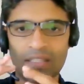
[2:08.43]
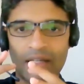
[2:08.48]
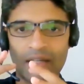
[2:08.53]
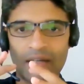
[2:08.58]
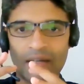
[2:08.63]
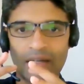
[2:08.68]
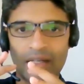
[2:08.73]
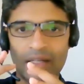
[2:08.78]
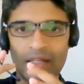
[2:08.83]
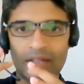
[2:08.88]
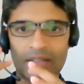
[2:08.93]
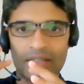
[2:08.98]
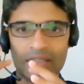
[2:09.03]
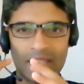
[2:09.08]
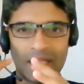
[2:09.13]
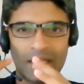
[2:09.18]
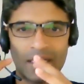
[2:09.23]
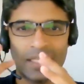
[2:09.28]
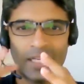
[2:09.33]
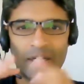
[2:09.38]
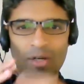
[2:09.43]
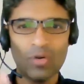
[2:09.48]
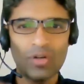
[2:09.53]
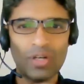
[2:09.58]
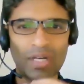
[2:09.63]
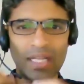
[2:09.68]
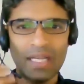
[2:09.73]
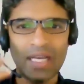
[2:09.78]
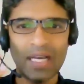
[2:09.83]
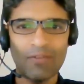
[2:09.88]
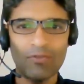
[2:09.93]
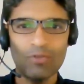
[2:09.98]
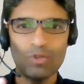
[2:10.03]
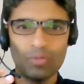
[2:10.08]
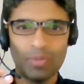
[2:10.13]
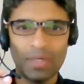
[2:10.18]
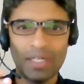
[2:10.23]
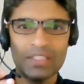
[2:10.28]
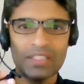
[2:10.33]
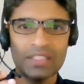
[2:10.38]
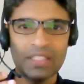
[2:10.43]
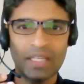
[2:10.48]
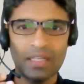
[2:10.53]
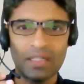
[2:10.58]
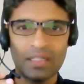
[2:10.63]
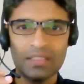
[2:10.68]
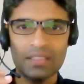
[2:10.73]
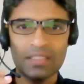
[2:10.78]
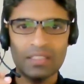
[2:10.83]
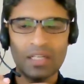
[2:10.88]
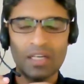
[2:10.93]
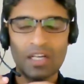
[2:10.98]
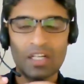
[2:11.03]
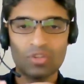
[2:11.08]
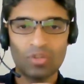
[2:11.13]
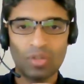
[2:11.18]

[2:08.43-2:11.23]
in their career is that they don't really have too many skills.